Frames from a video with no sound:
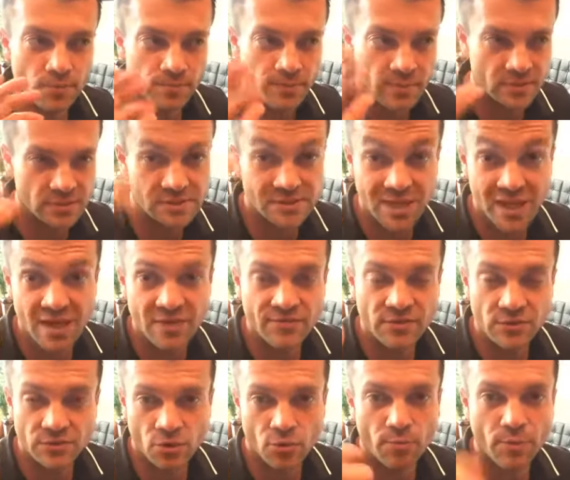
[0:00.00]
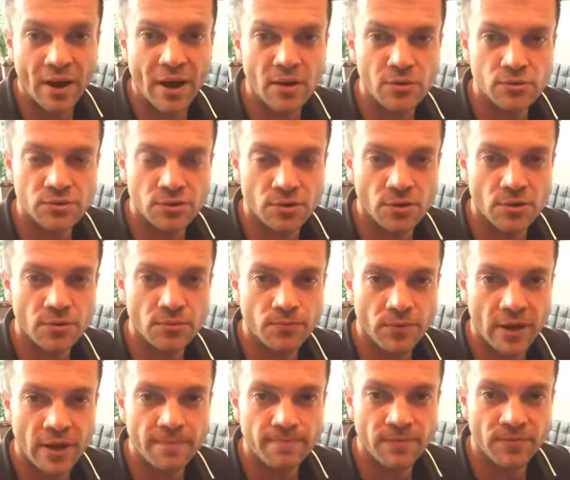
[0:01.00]
saved in their browser,
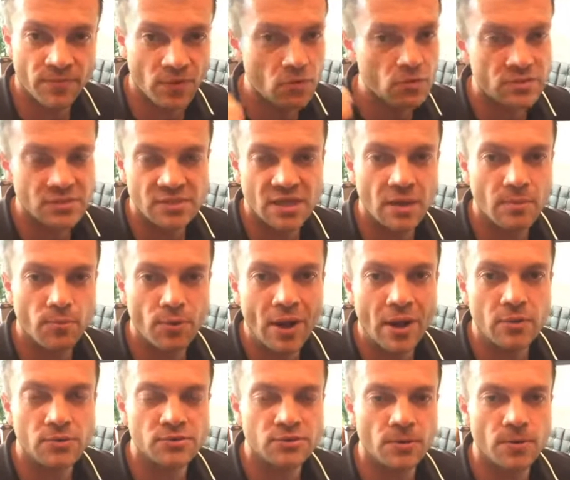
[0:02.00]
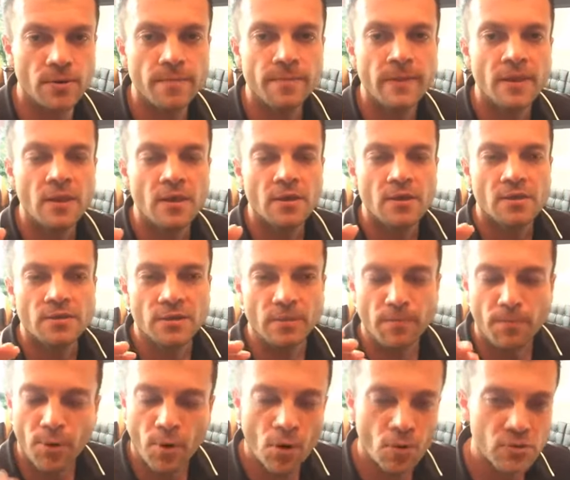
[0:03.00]
right? They use the same browser. The
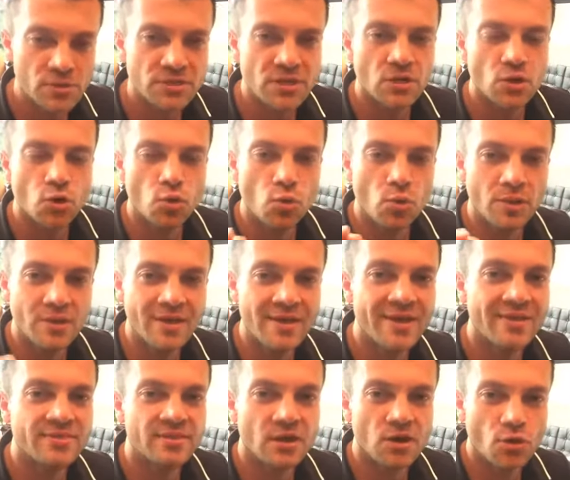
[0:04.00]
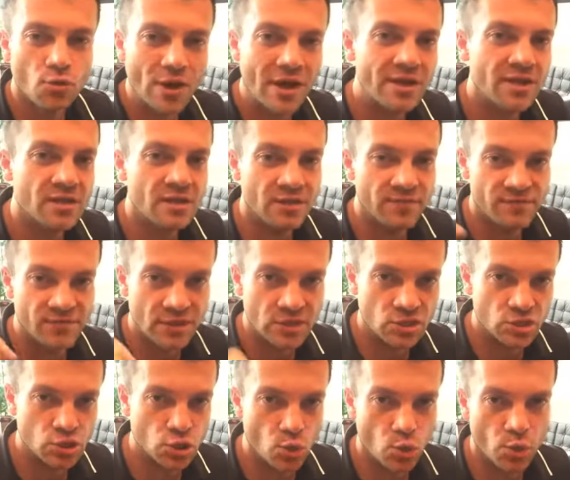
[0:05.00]
person who will get the credit if they
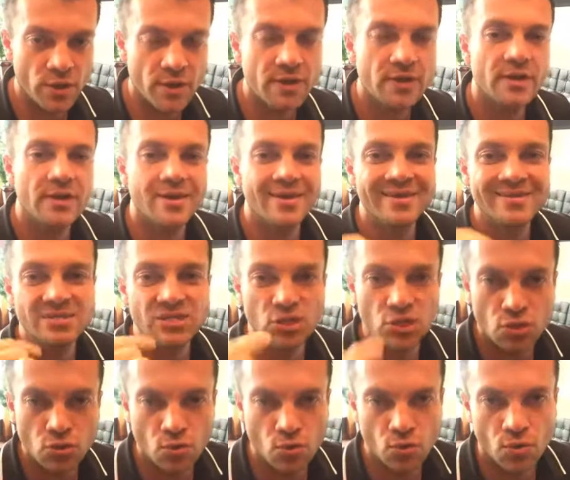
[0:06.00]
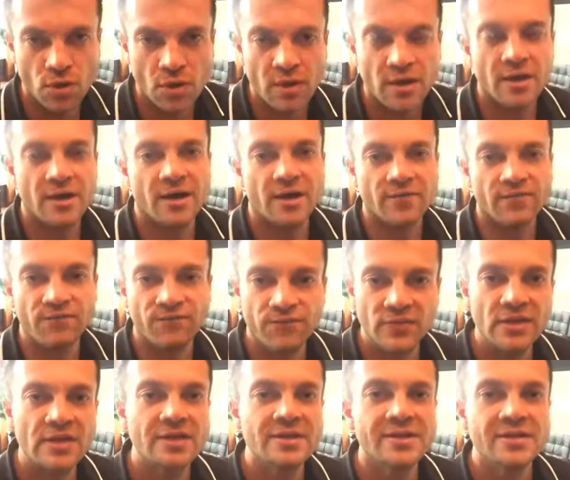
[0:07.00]
join is you.
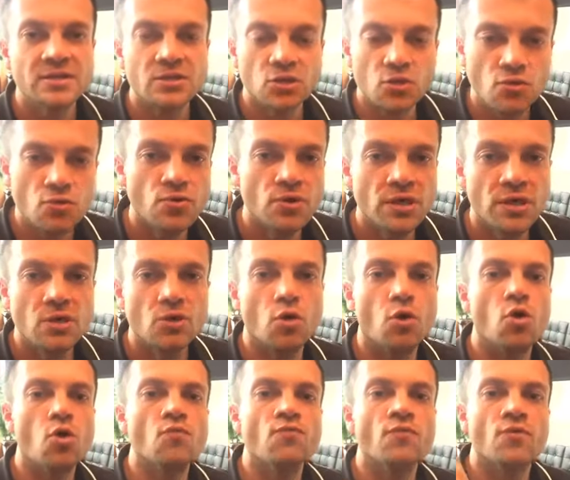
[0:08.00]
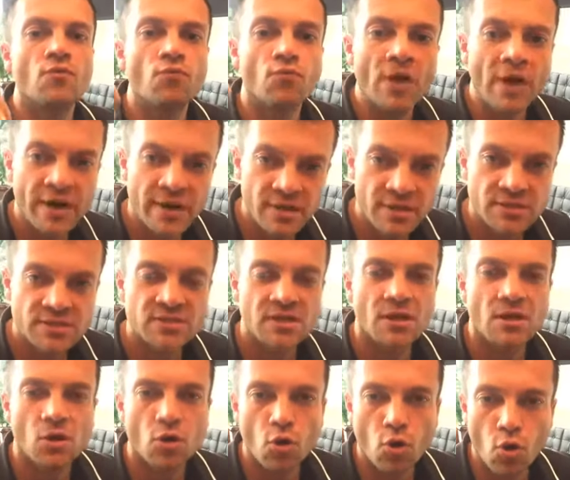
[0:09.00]
Affiliate cookie overrides
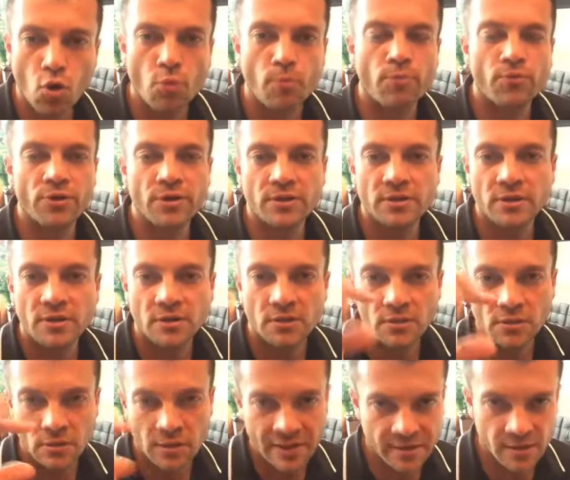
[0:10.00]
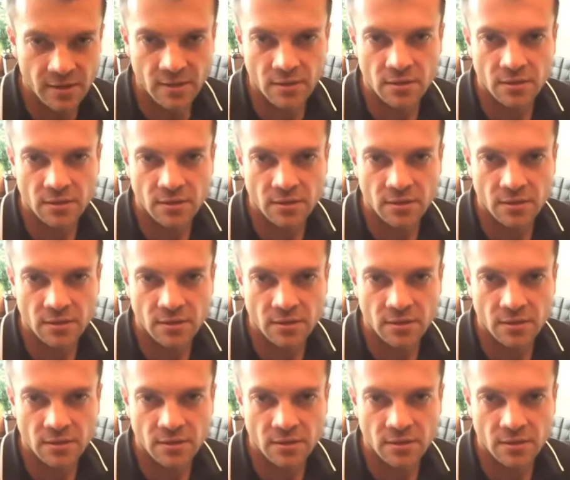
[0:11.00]
corporate link.